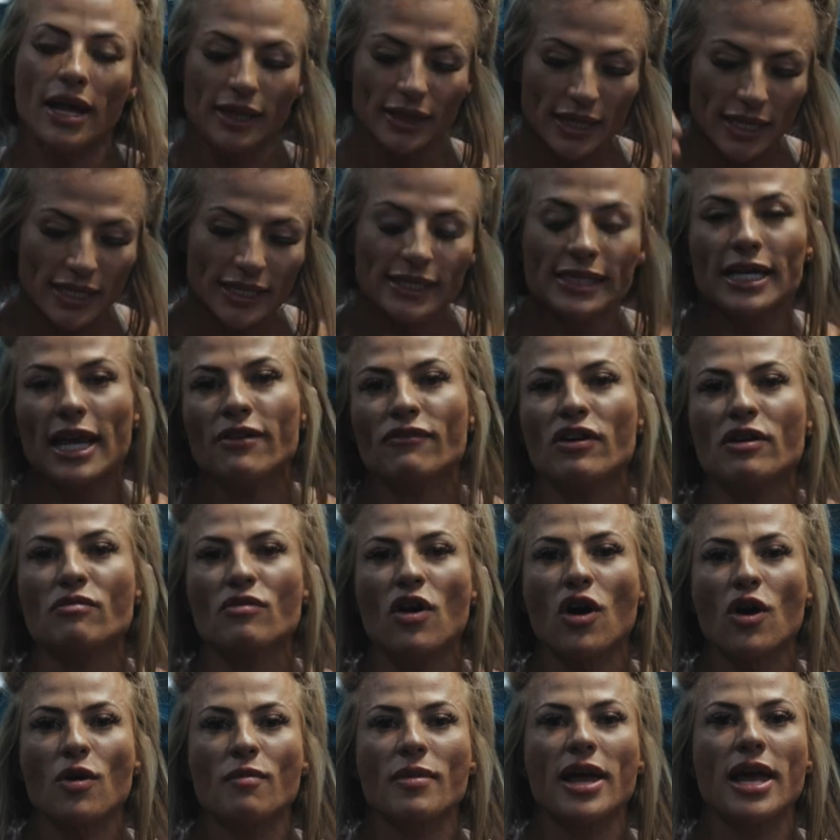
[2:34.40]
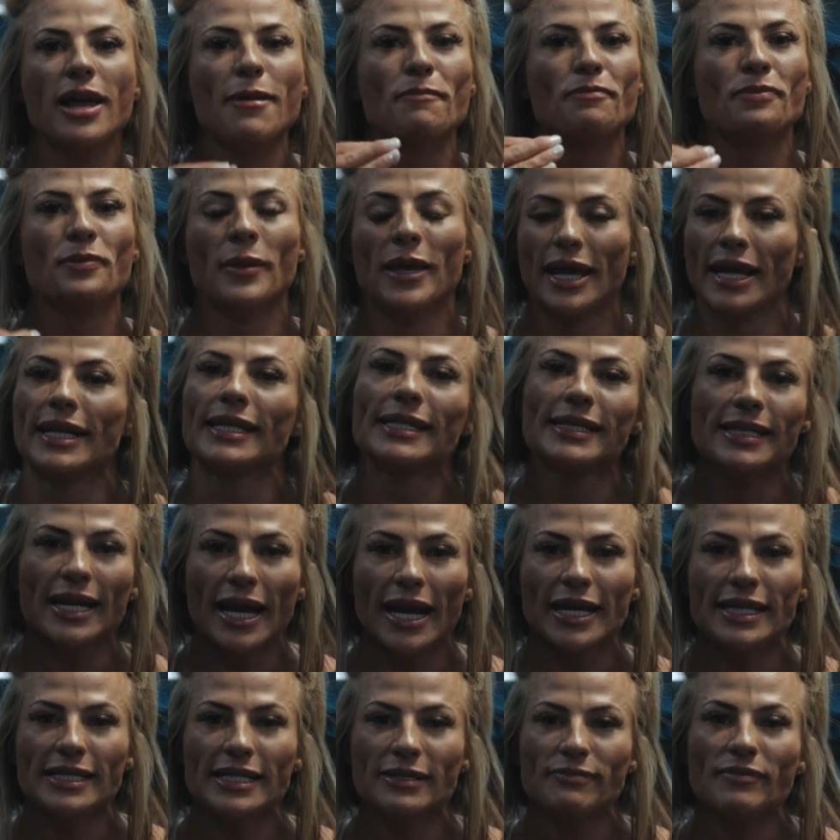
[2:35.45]
at this given moment, it's
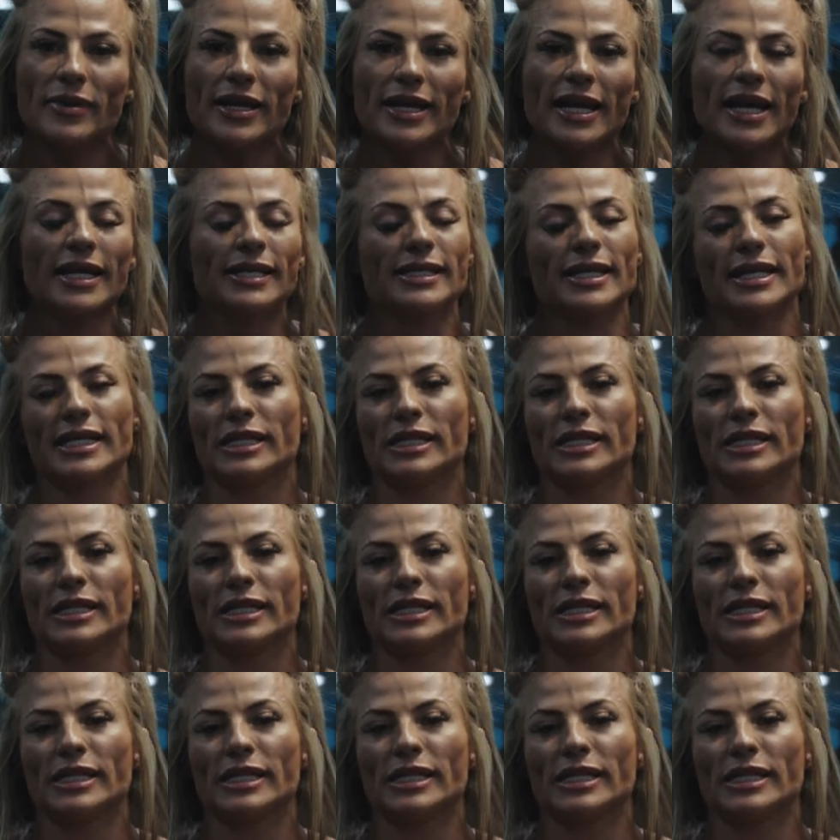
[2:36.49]
90 minutes.